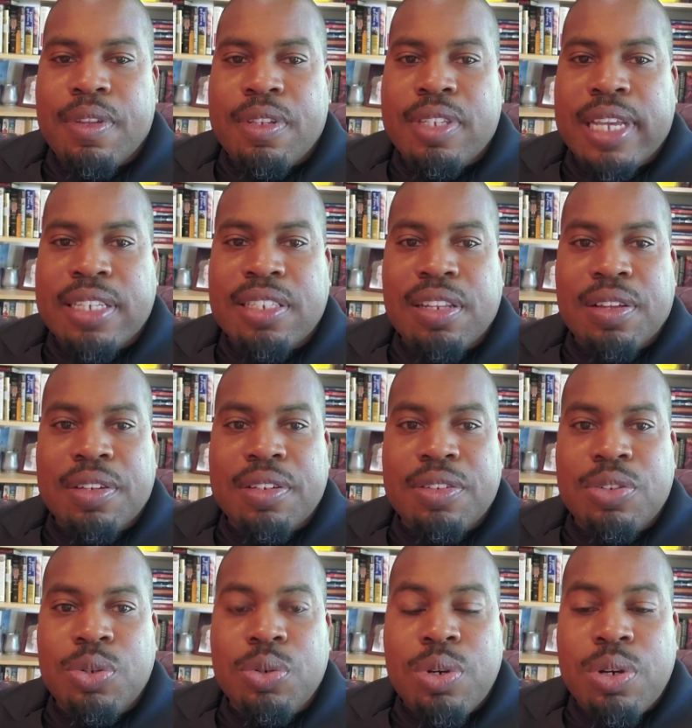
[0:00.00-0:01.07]
Tesla
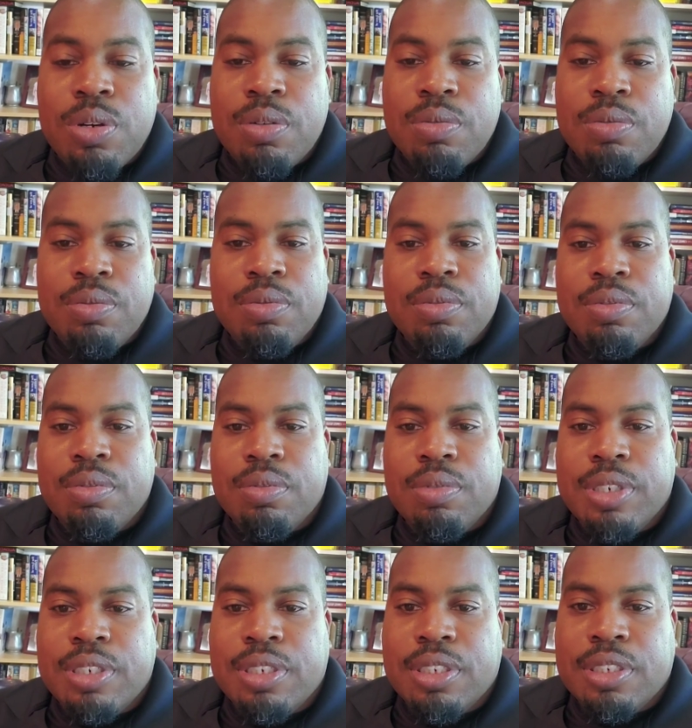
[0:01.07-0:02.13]
Duo,
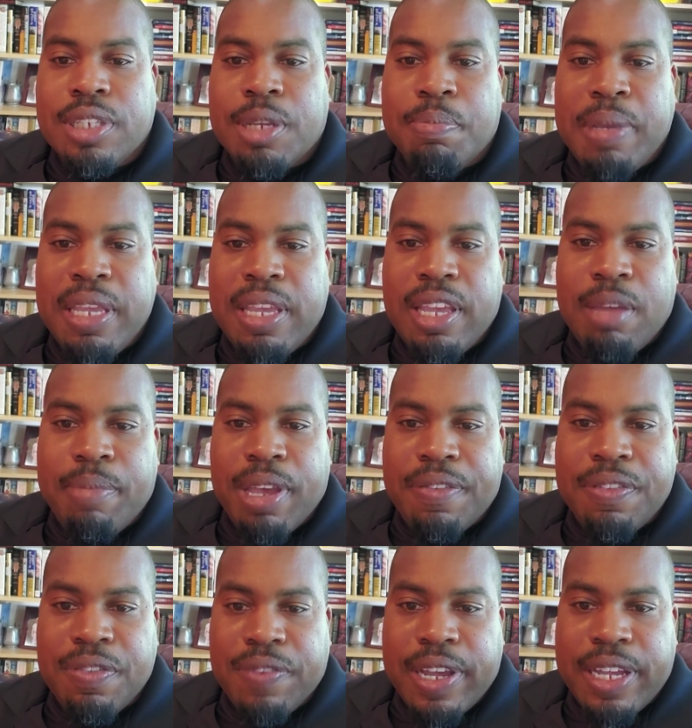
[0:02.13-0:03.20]
which is a
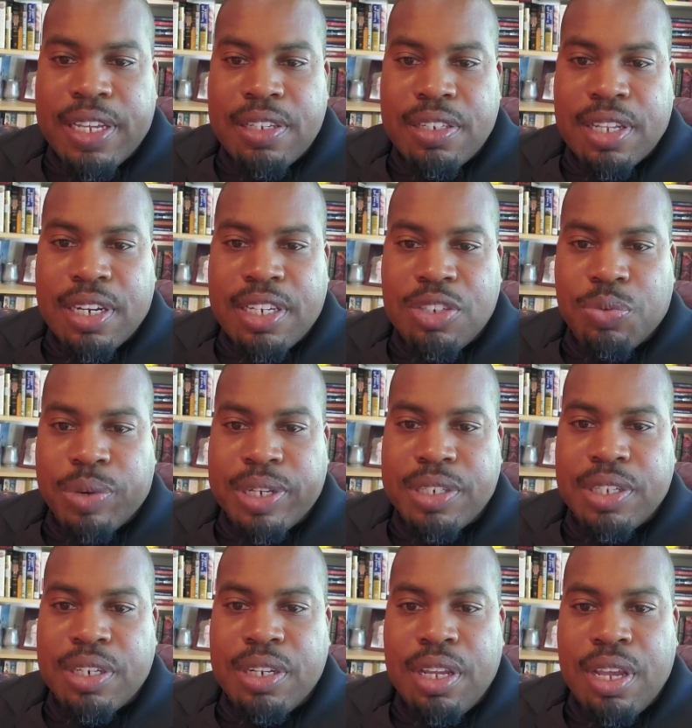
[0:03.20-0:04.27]
PEMF device that he's
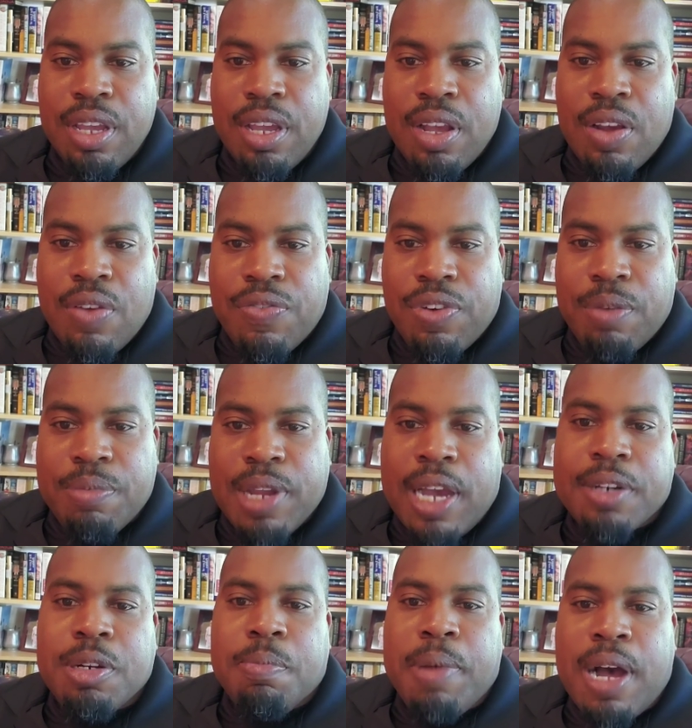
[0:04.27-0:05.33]
rented from
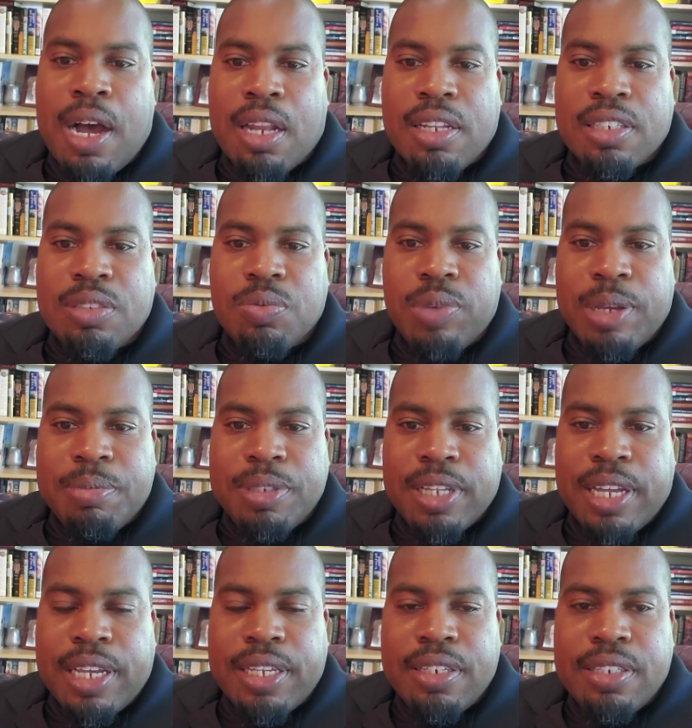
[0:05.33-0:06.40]
Dr. Pollock's
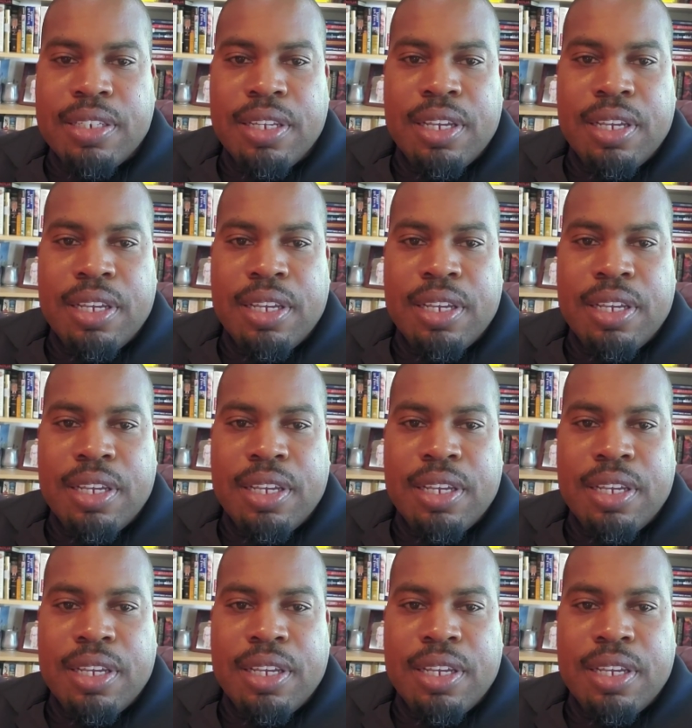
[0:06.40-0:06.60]
website.